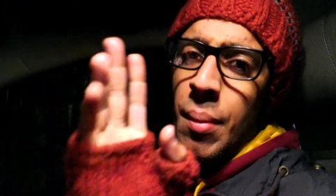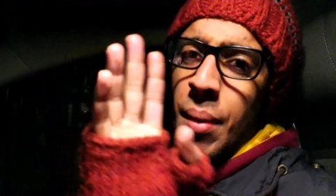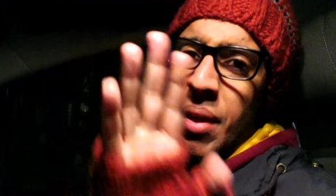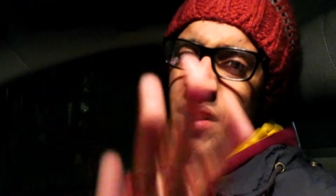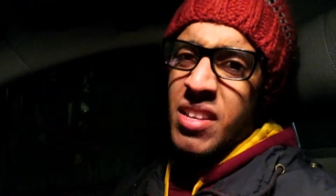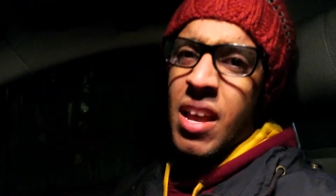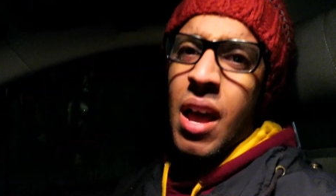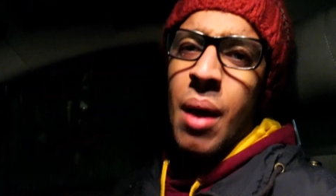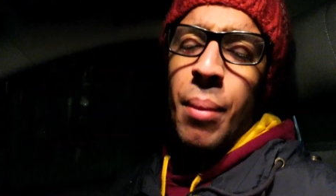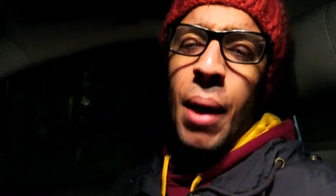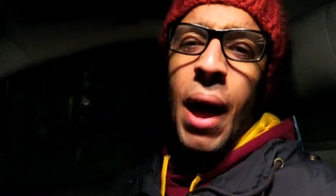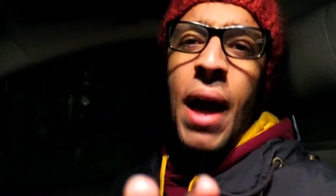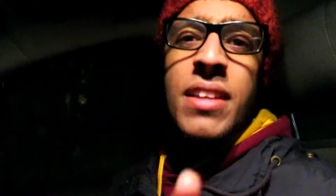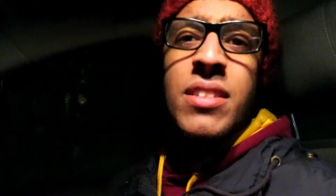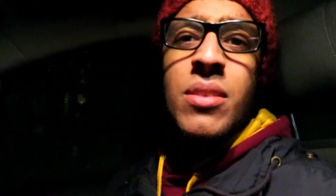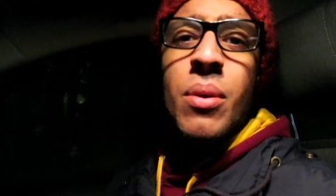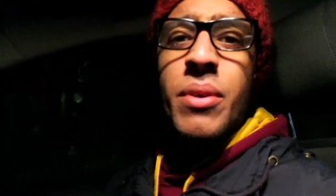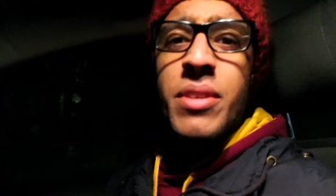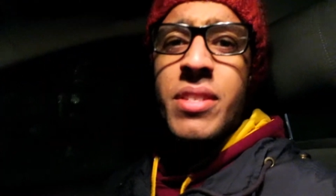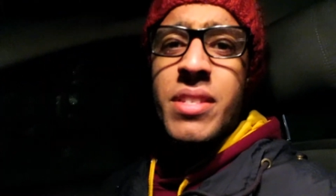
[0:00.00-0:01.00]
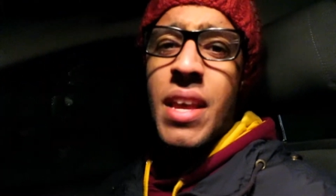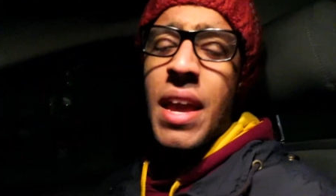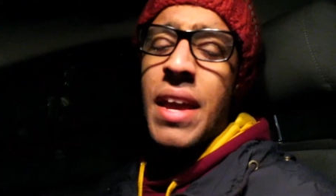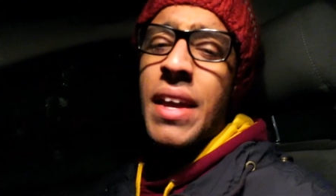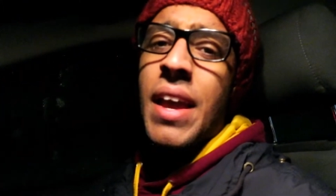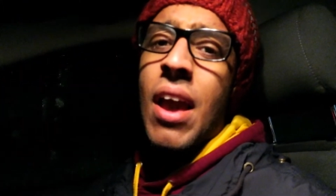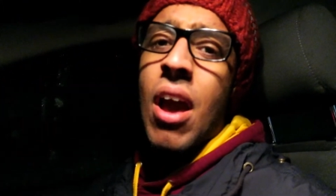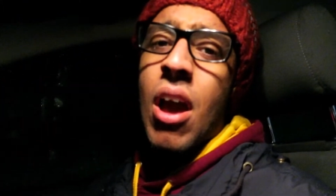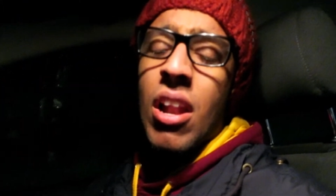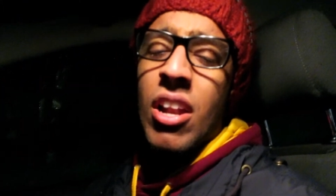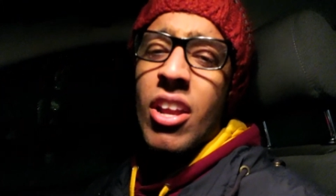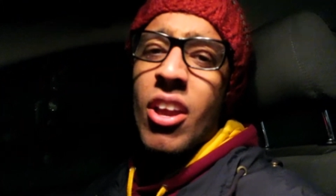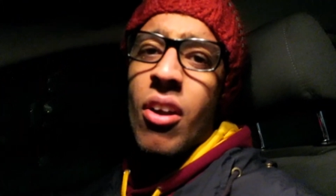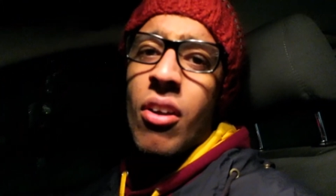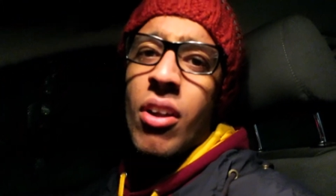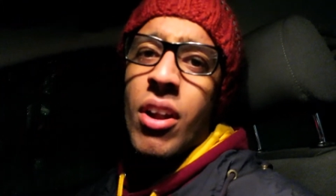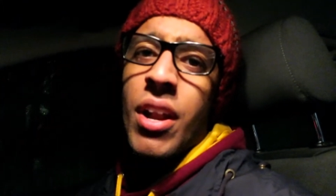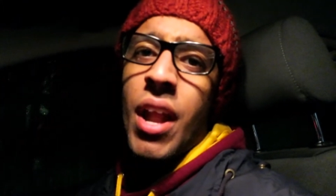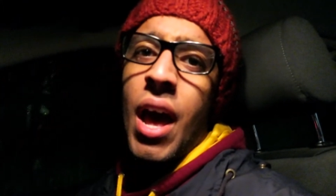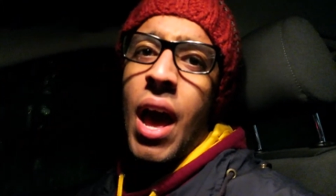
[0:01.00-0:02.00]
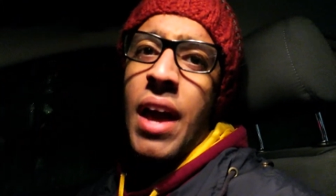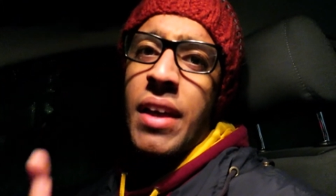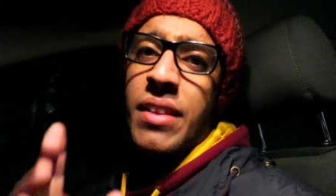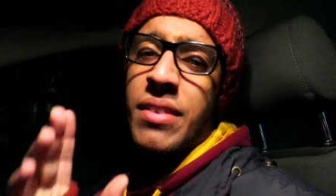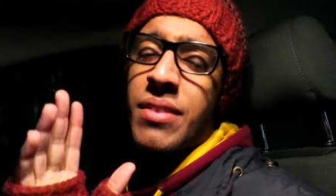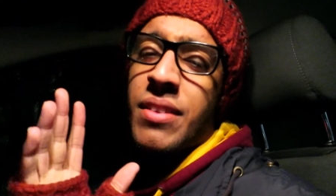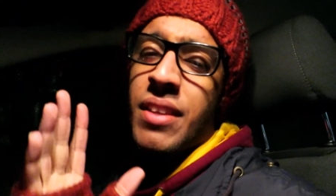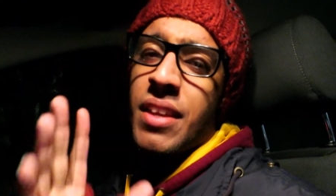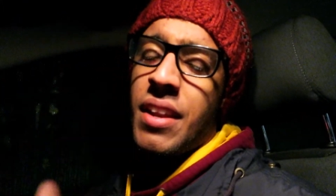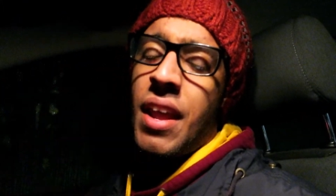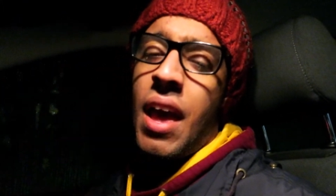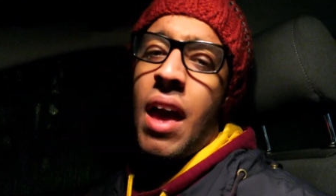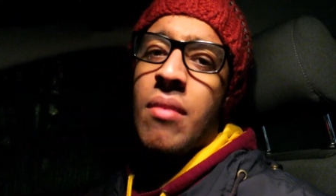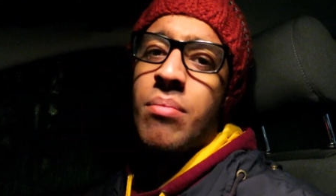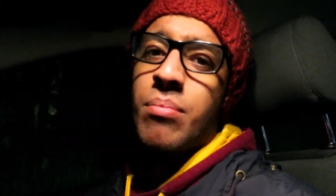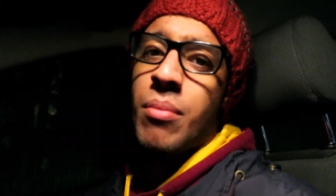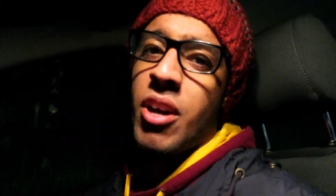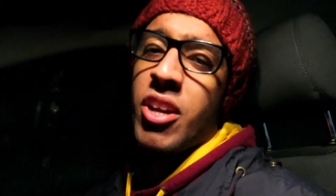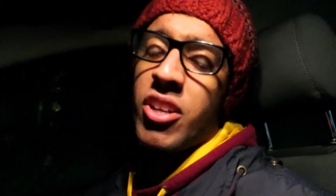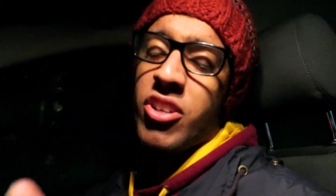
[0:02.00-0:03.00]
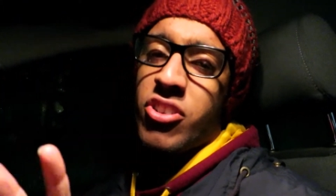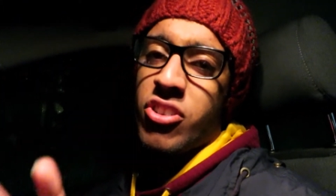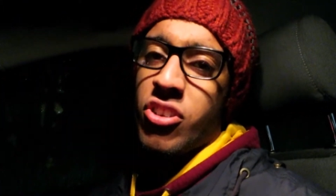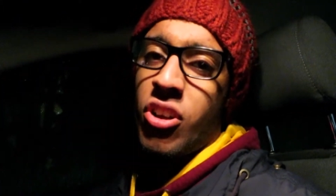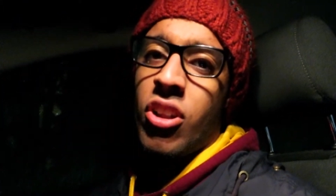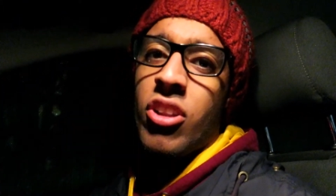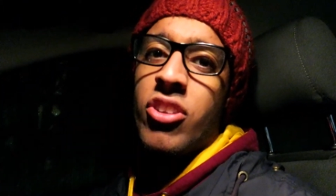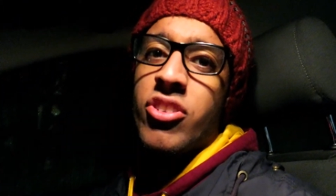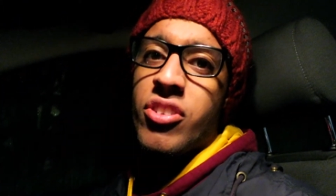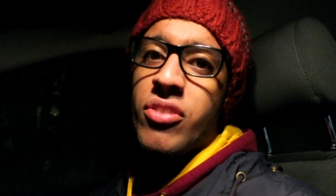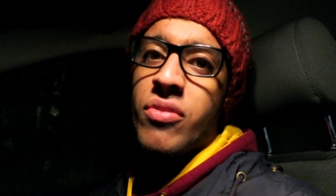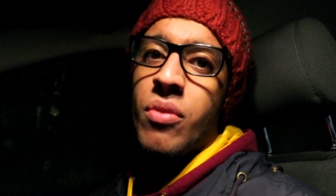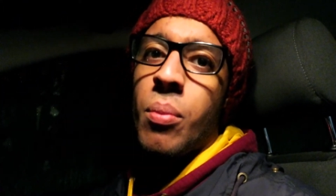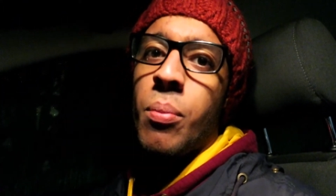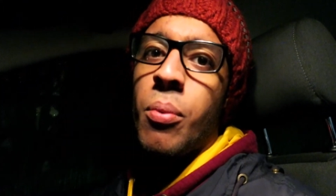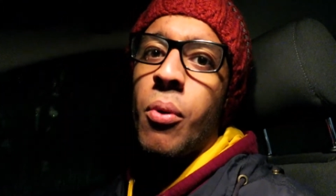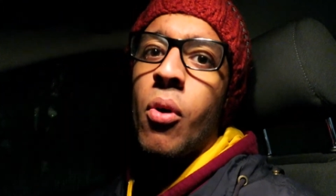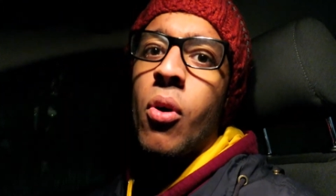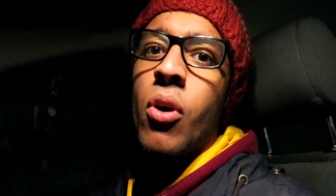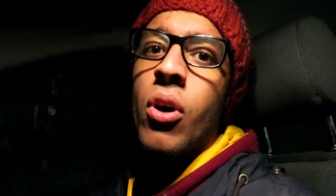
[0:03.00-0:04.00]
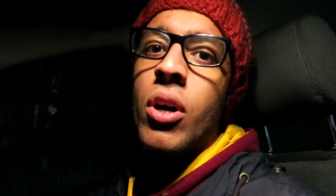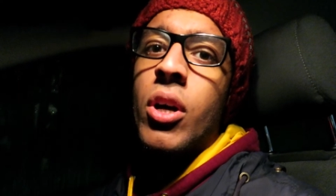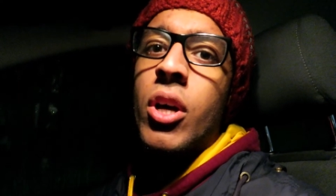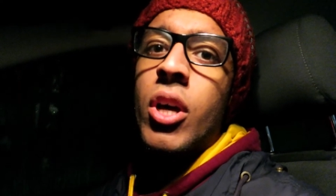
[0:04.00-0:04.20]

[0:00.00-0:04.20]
but as I was saying earlier on, I did have my geology report,